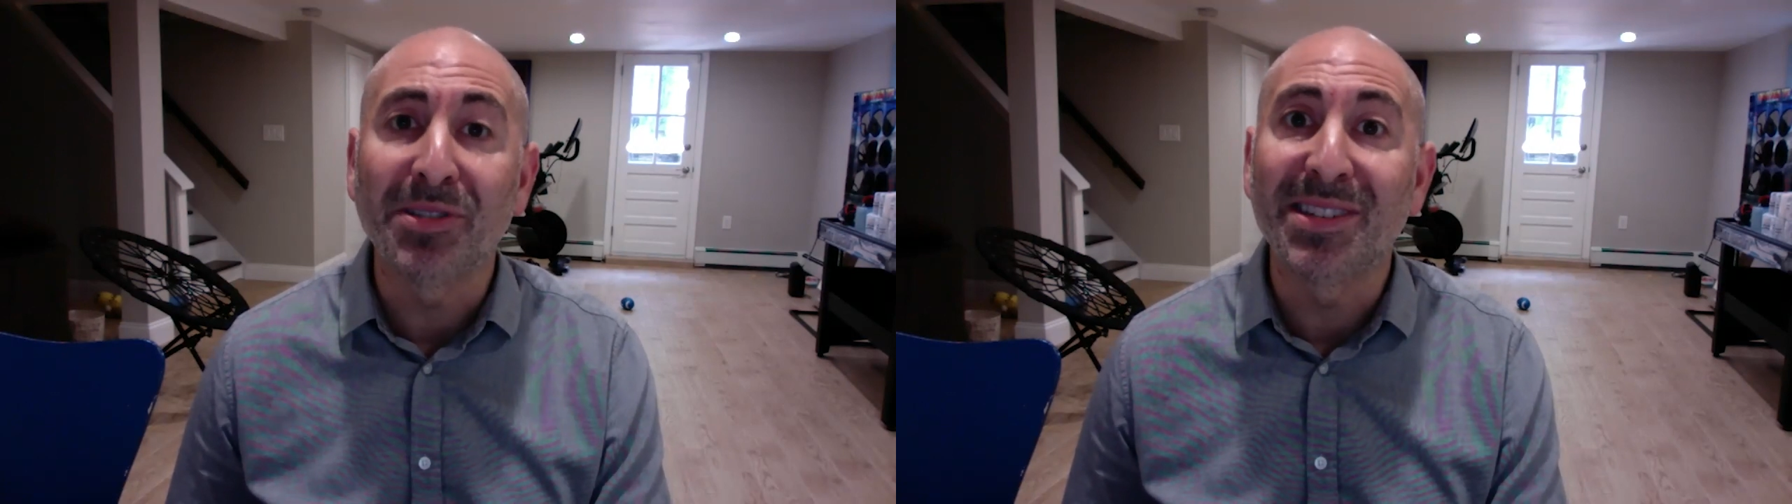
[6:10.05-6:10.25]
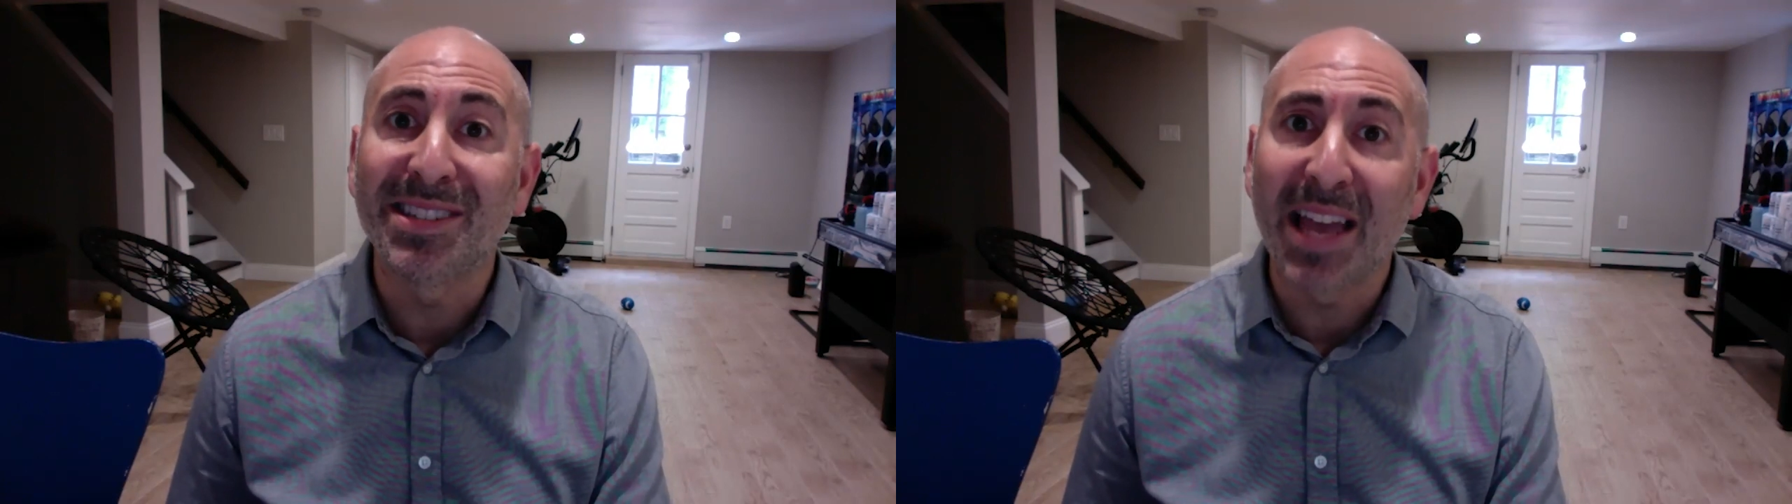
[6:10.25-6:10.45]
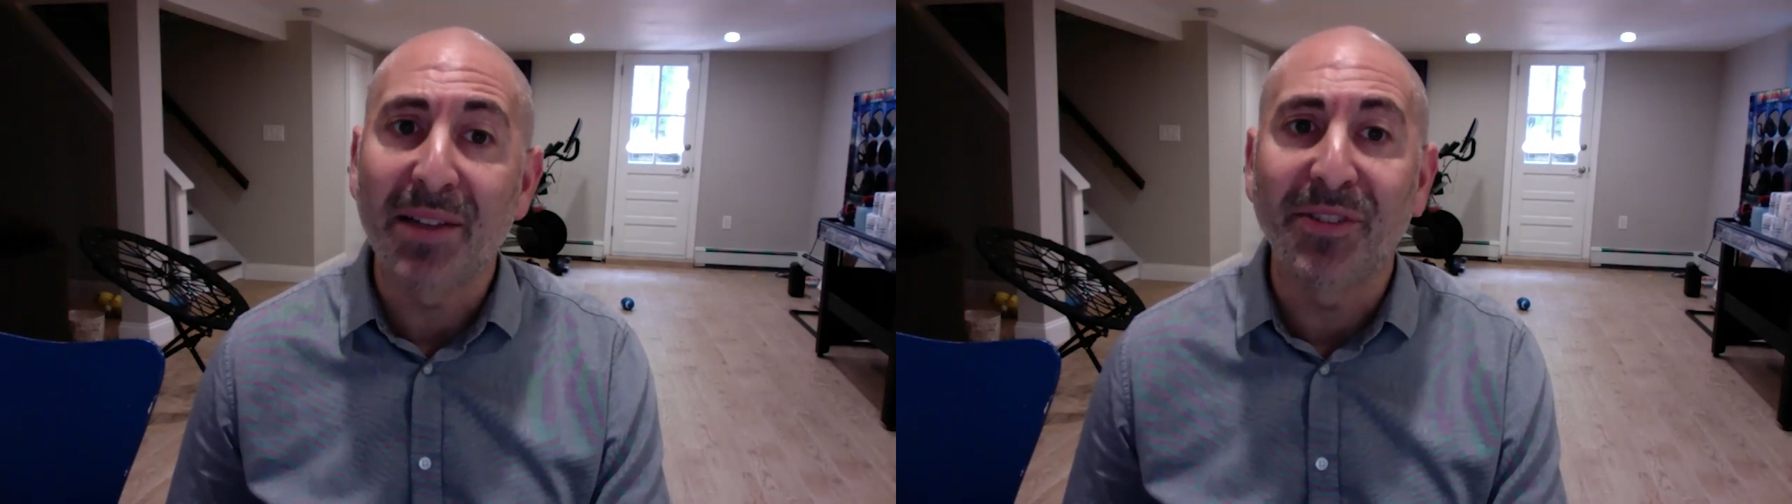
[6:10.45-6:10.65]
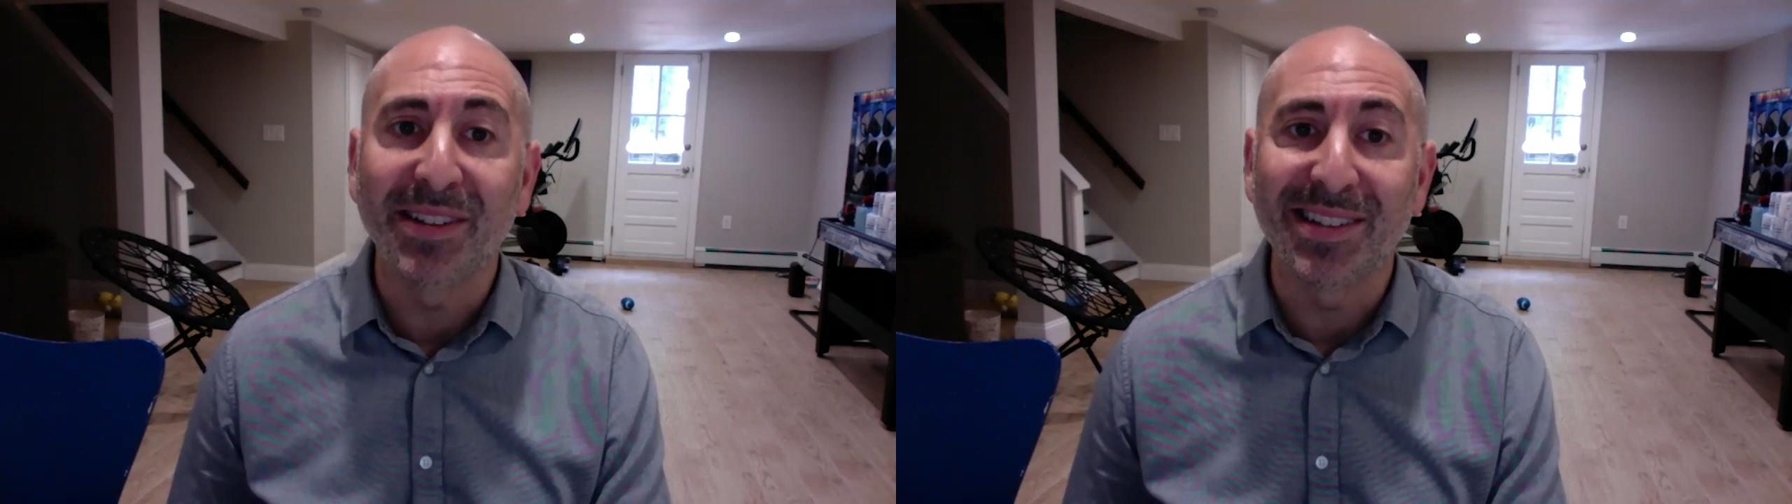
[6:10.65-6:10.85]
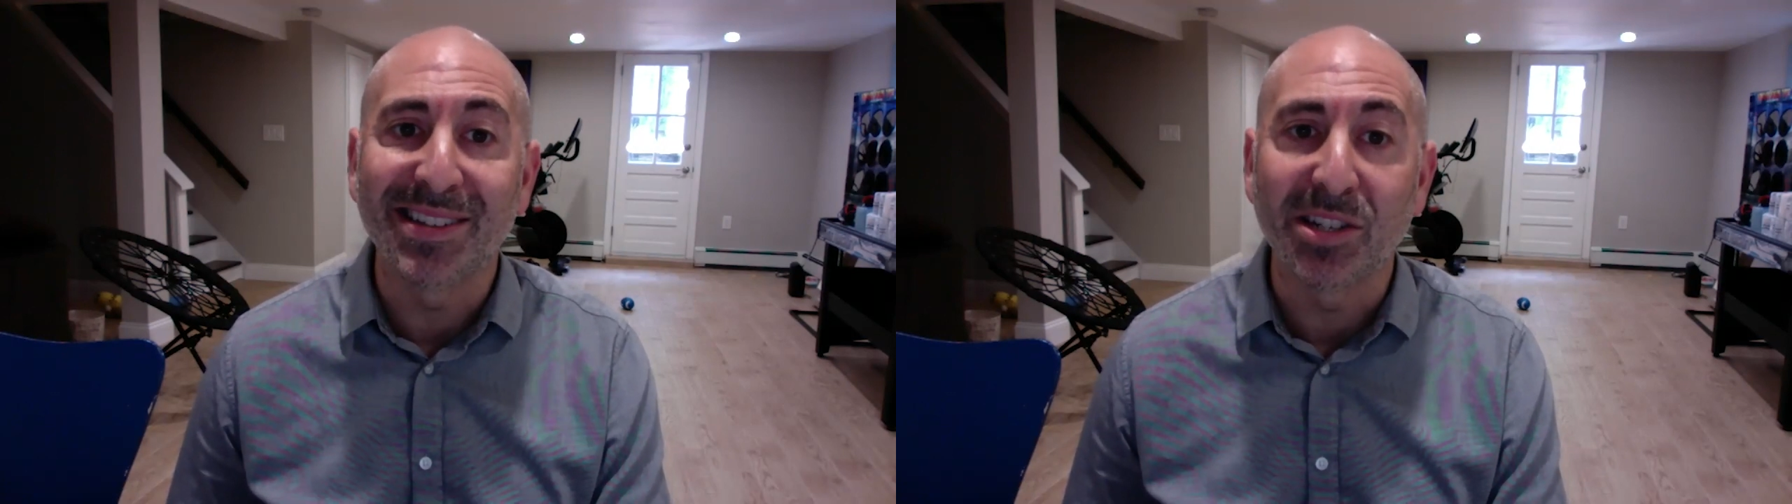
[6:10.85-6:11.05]

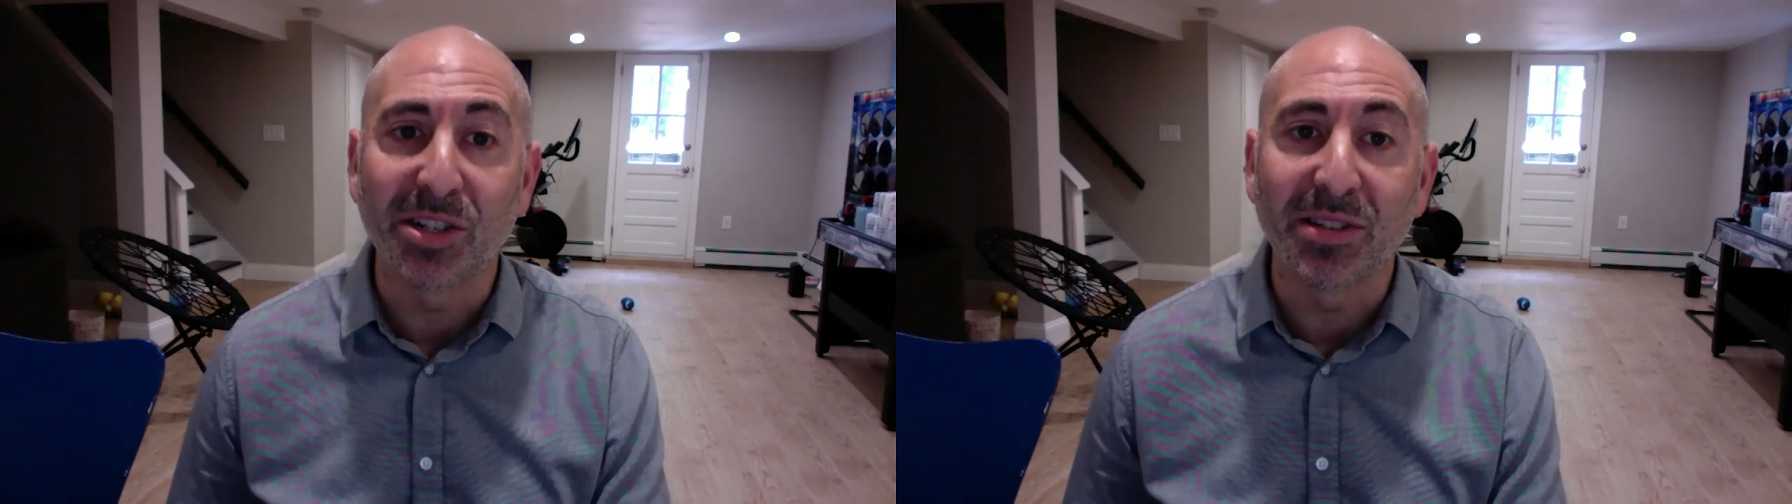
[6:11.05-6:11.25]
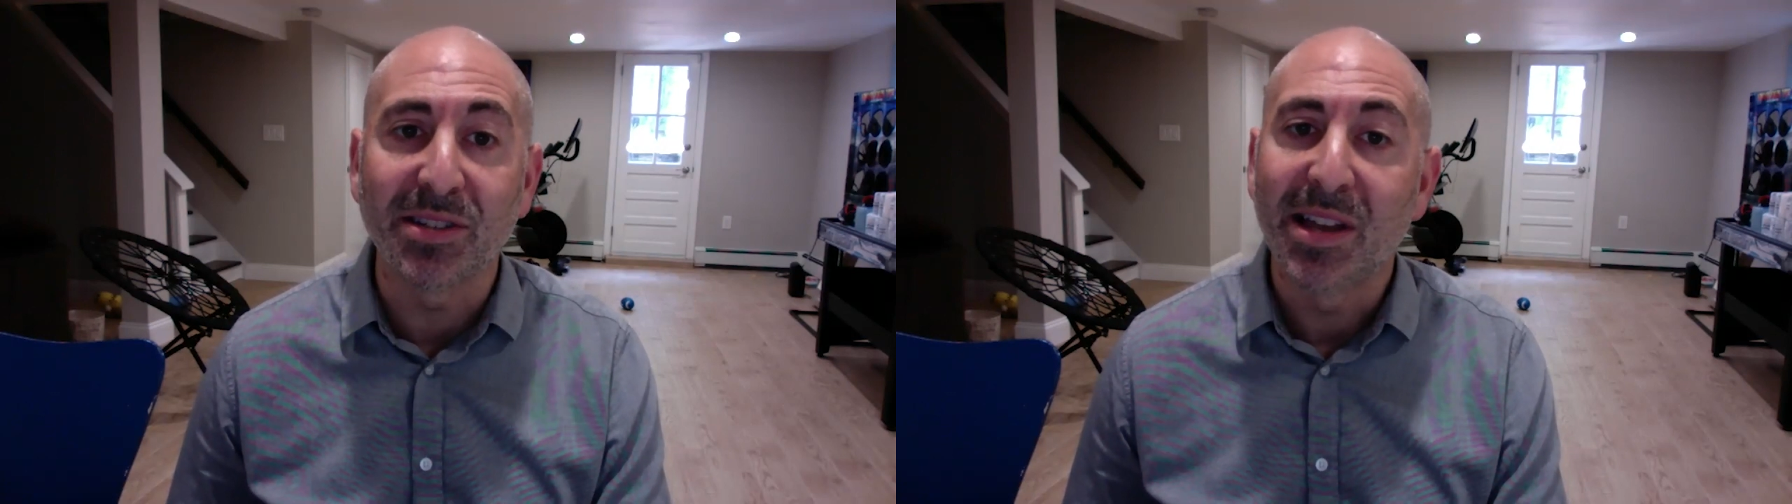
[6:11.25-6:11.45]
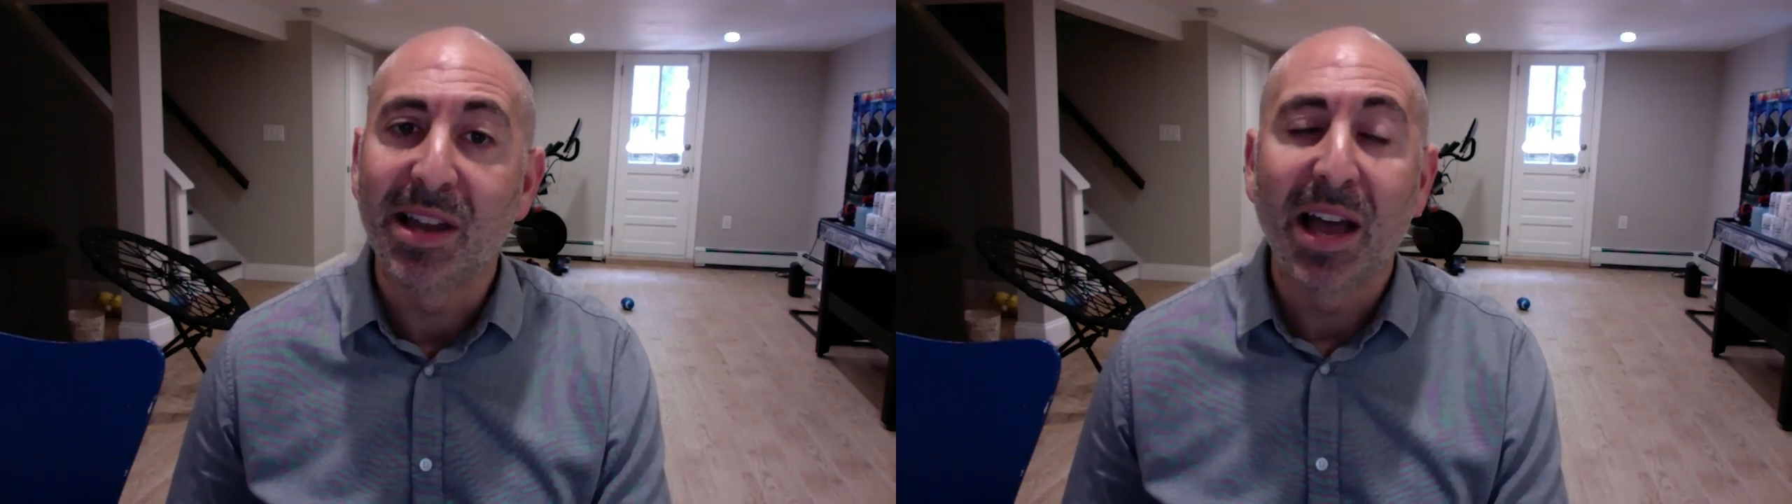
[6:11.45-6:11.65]
staffing decisions.